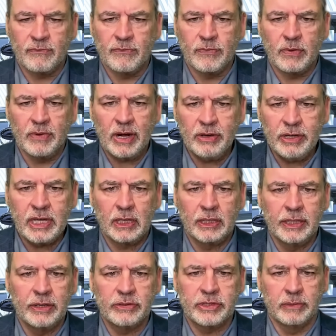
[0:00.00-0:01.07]
very
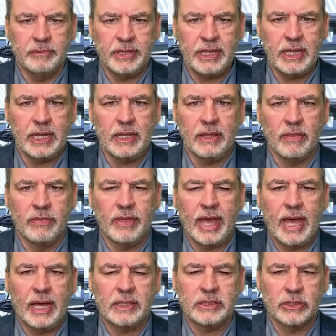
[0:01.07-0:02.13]
clear to me
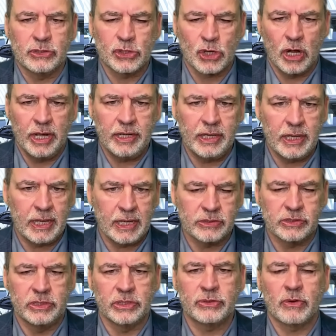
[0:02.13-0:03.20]
that China has
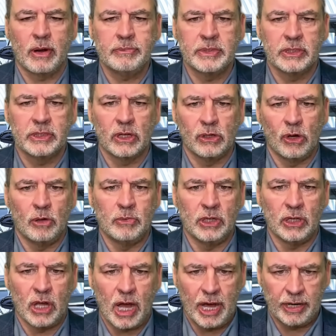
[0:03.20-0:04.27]
disrupted the
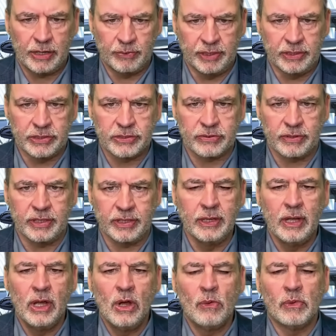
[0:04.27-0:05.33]
global auto industry.
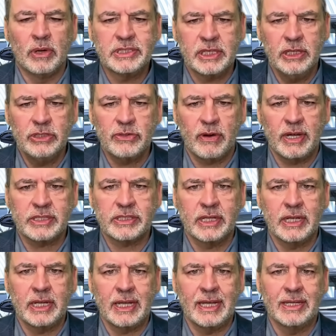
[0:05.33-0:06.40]
What's
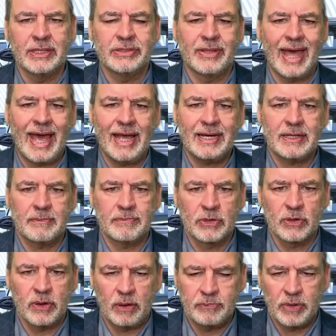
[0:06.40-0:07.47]
interesting is that
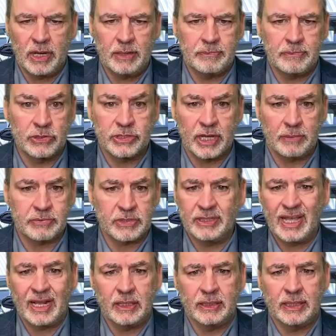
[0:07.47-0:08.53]
perception,
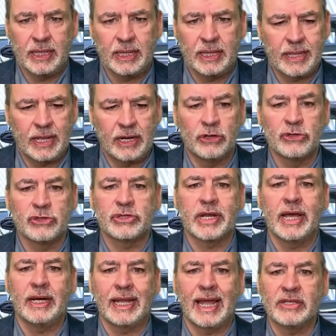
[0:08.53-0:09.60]
that
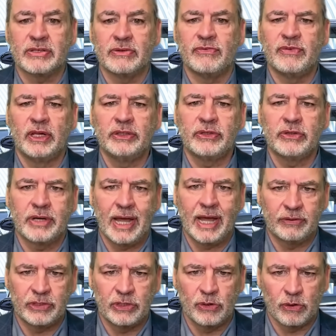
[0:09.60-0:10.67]
understanding hasn't filtered
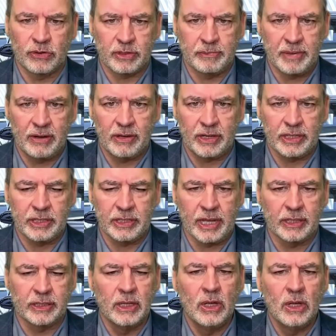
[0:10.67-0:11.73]
down to North America
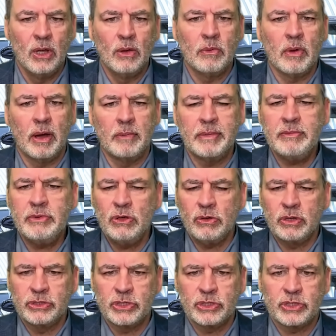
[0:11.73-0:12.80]
yet. Maybe you
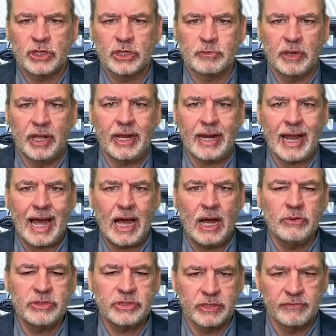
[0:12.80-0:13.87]
could just explain
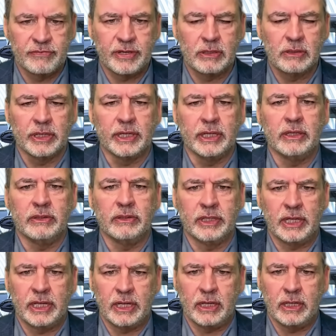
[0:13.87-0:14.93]
how severely
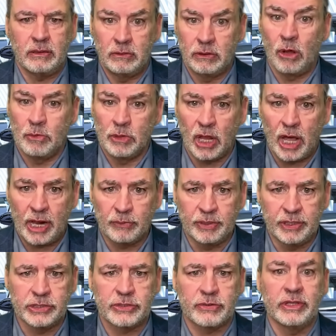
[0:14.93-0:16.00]
the global auto
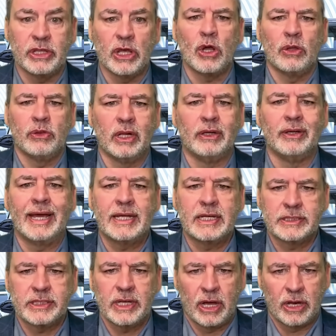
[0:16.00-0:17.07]
industry, the
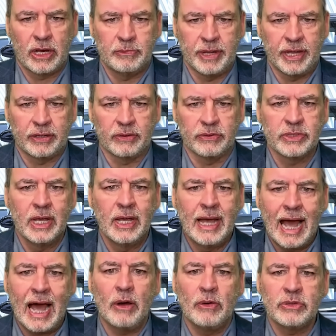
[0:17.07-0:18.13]
legacy automakers,
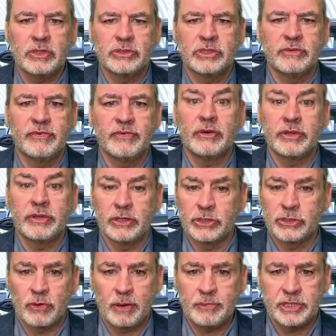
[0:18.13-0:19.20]
how severe the
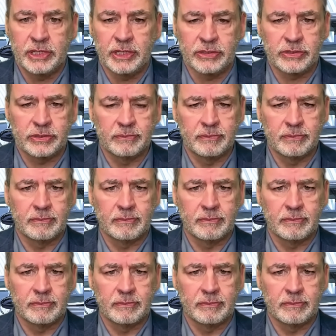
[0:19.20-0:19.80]
disruption is.